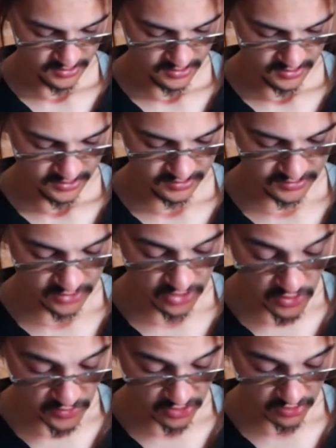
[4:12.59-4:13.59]

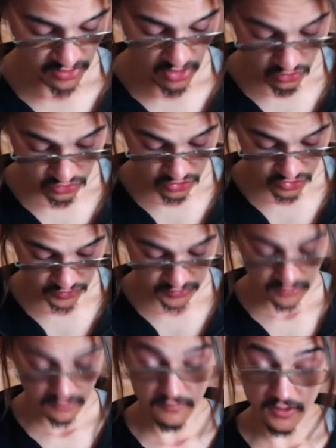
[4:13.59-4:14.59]
Some are conscious
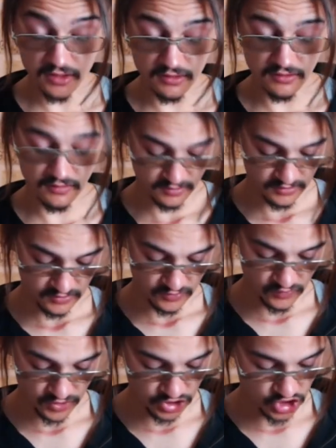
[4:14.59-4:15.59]
of it
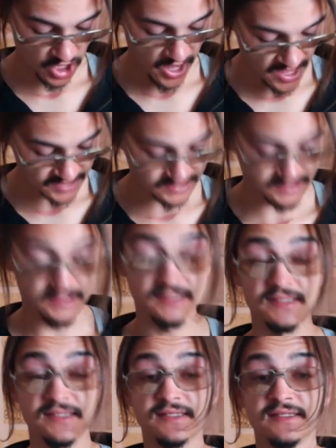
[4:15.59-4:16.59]
which
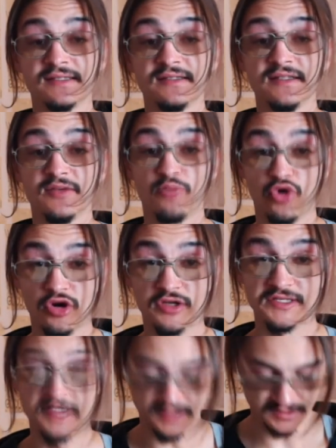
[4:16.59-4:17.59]
hastens the
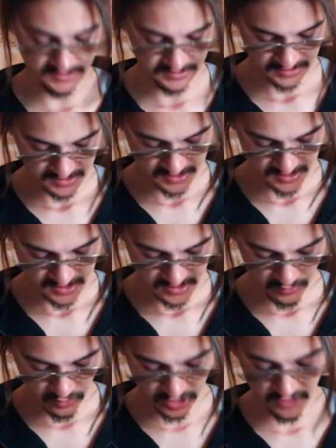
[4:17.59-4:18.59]
process.
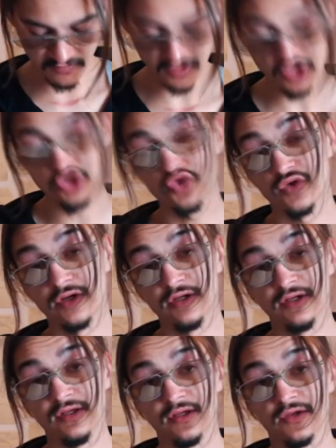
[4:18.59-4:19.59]
But
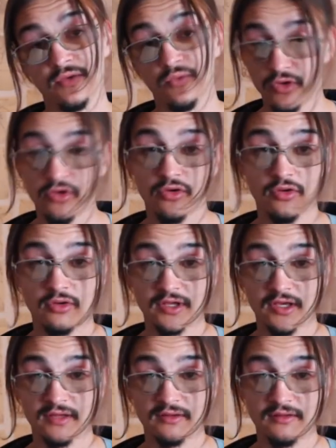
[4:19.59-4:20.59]
eventually we all
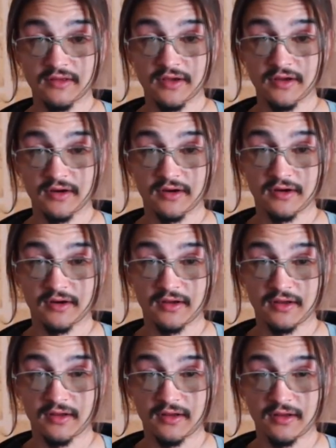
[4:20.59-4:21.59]
get there.
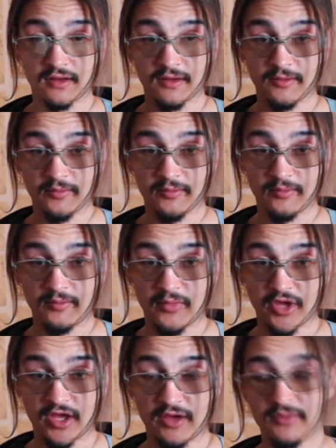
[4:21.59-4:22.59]

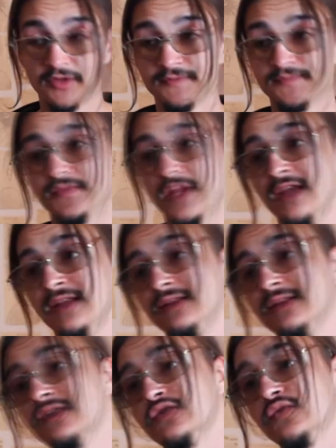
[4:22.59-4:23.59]
Bam. And
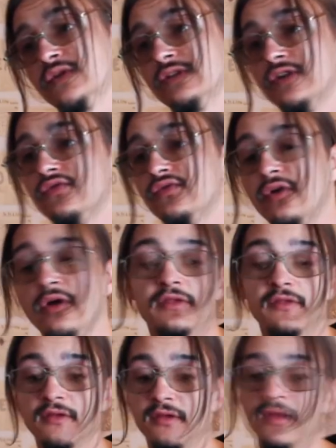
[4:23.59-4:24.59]
that's what I write.
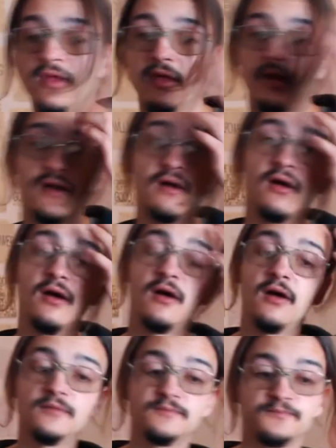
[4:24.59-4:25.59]

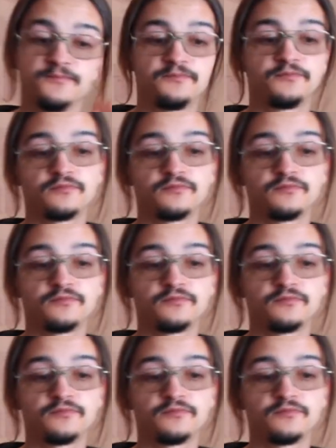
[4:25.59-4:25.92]
Um,